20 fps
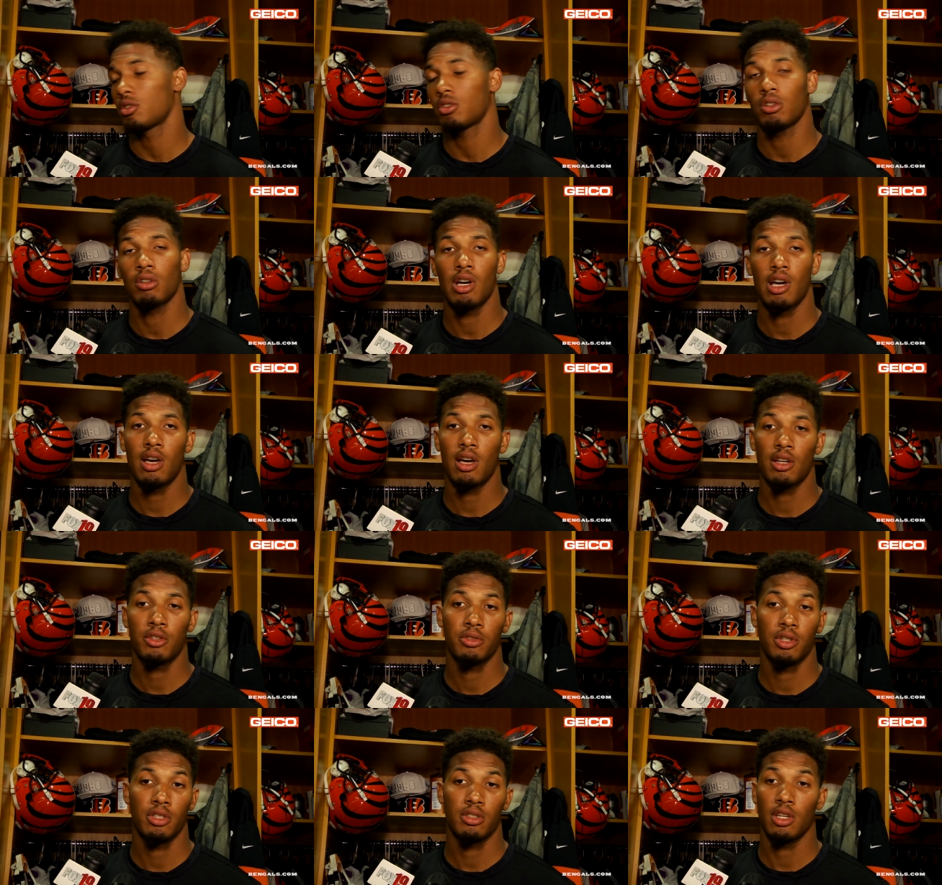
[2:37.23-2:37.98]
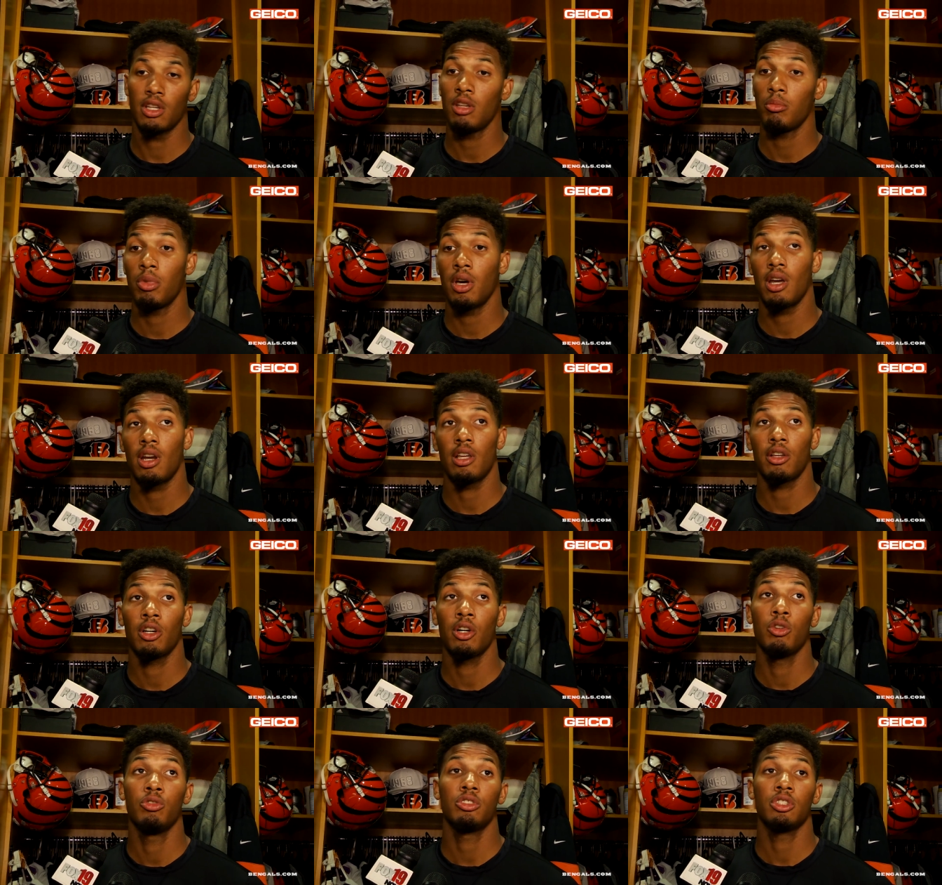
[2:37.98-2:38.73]
So I trust anybody
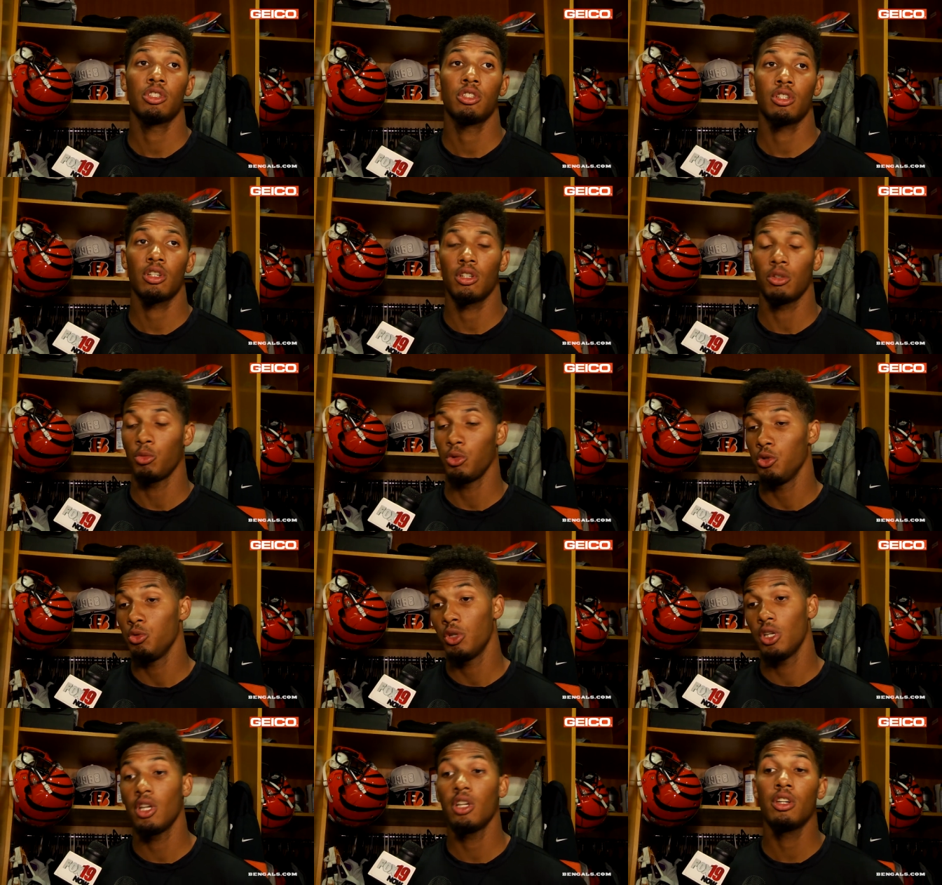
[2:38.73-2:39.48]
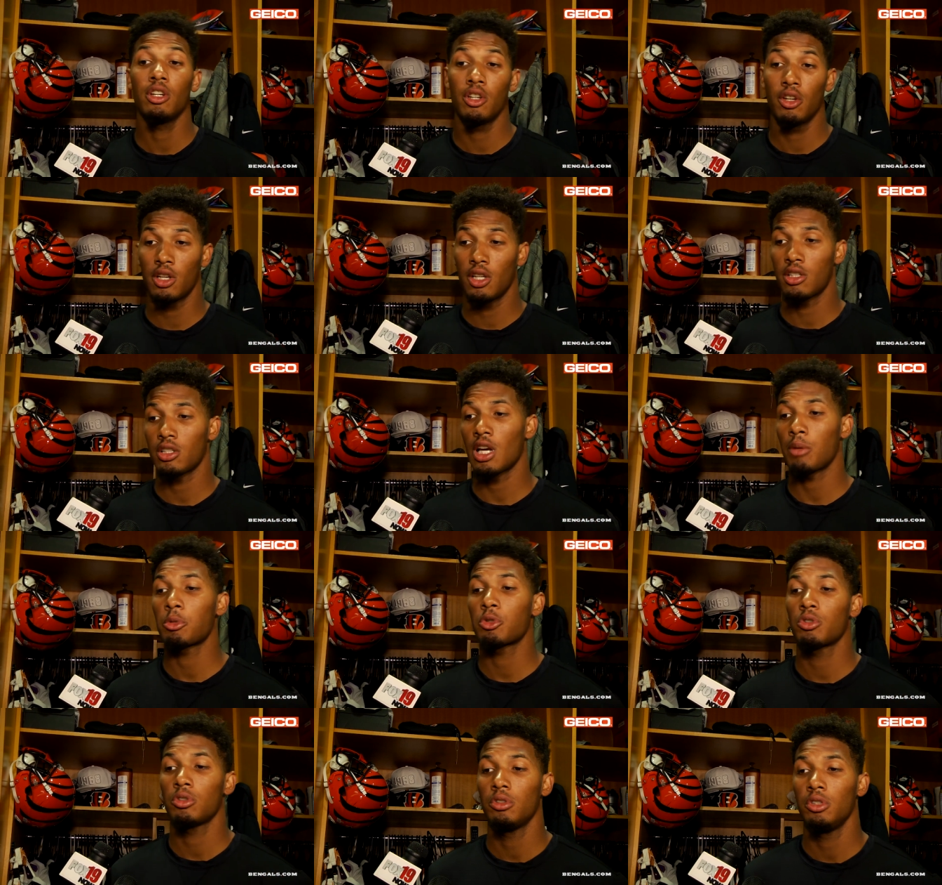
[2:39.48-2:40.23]
that goes in there. And when you get in there and get your
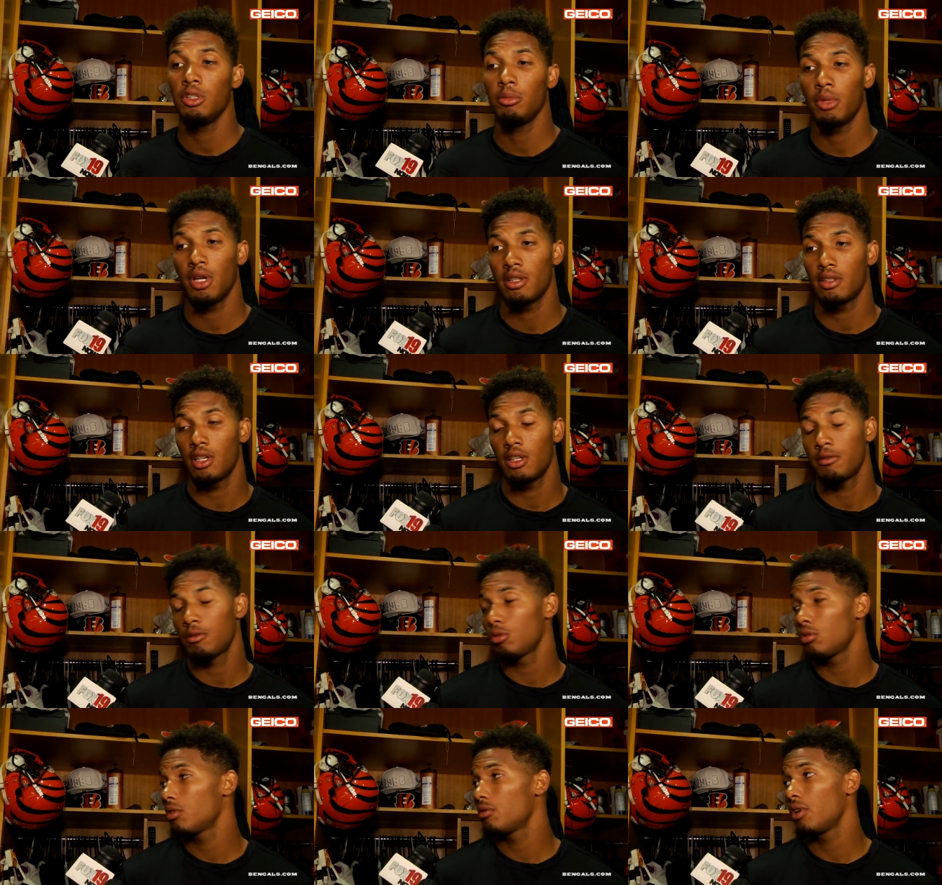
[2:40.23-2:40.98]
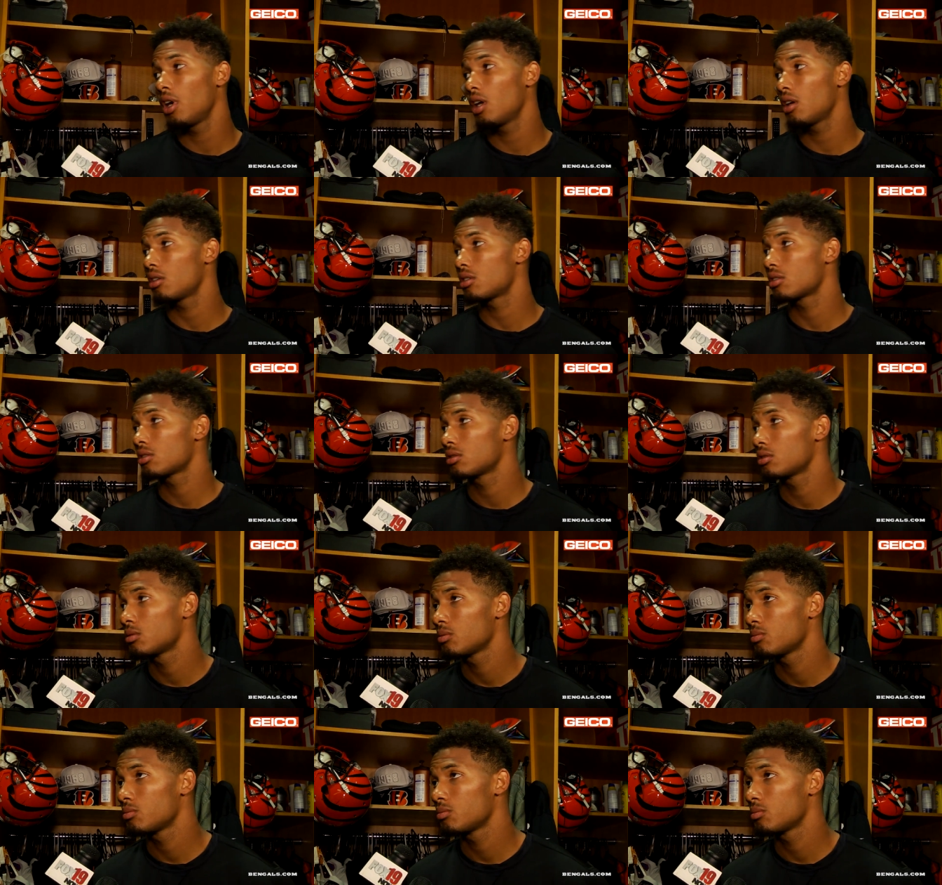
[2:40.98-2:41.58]
opportunity, man, take full advantage.